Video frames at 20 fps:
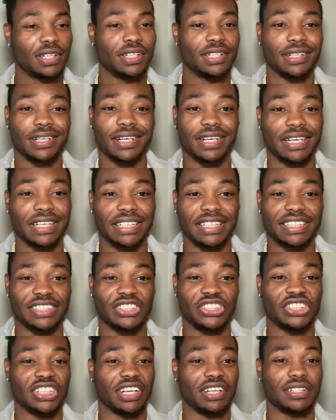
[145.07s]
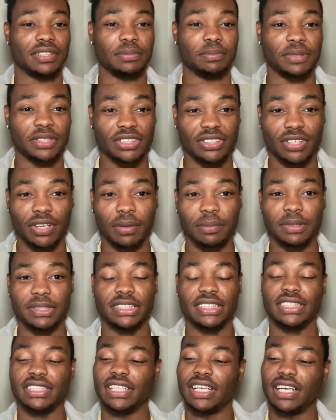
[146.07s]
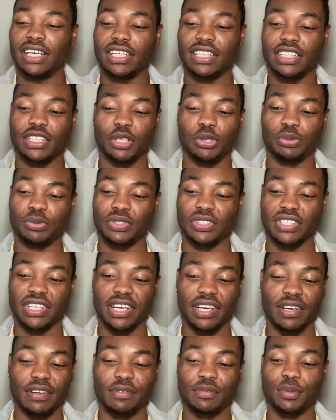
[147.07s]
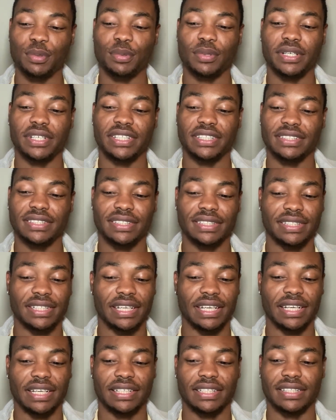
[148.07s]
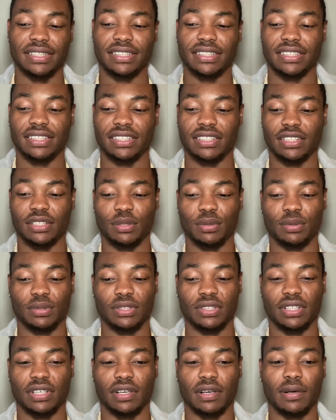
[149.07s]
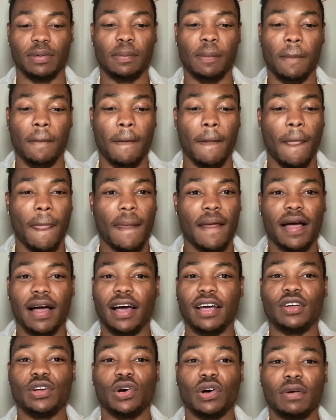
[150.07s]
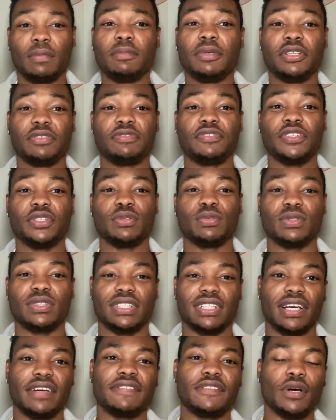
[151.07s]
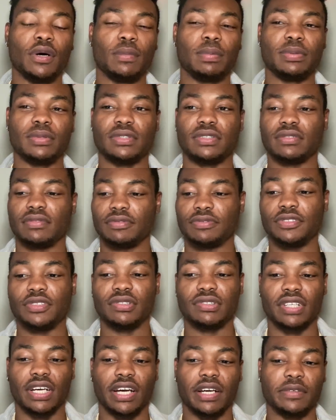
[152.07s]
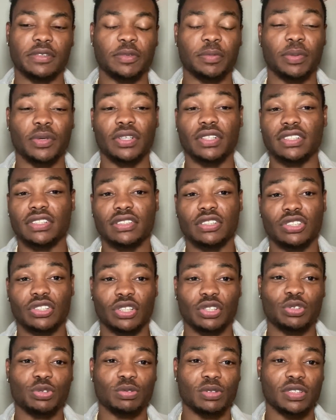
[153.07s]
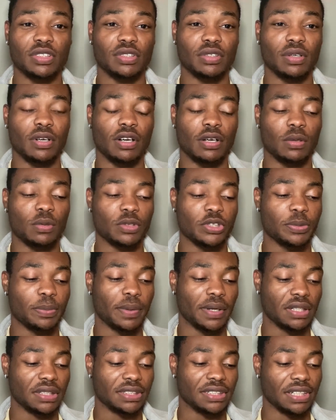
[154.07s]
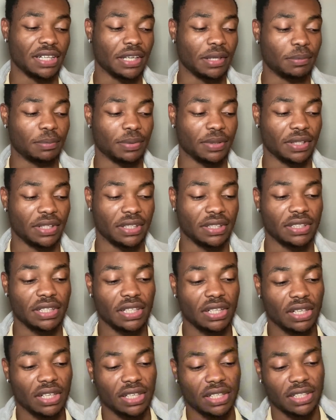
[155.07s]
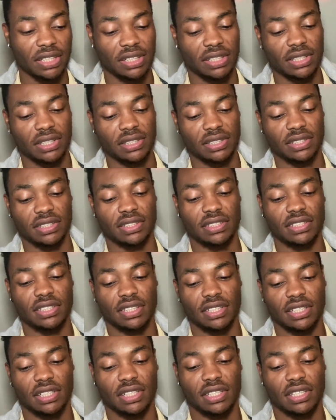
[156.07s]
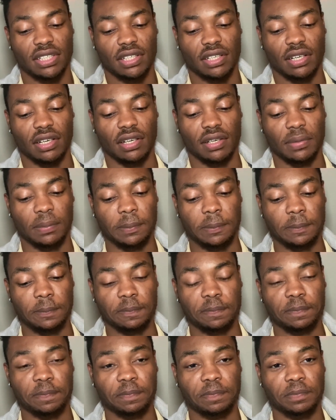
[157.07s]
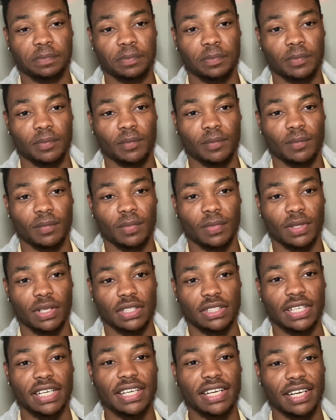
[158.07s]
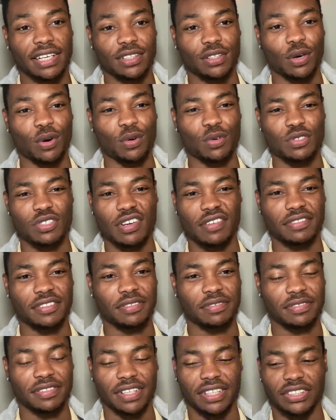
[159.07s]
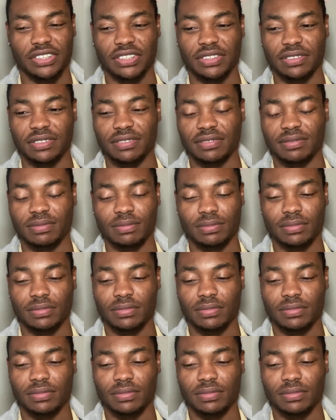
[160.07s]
I got a shout out McTominay. He was everywhere today. He was I know our midfield was left open a few times, but such was part of the game plan, and um, they got goals of deflection.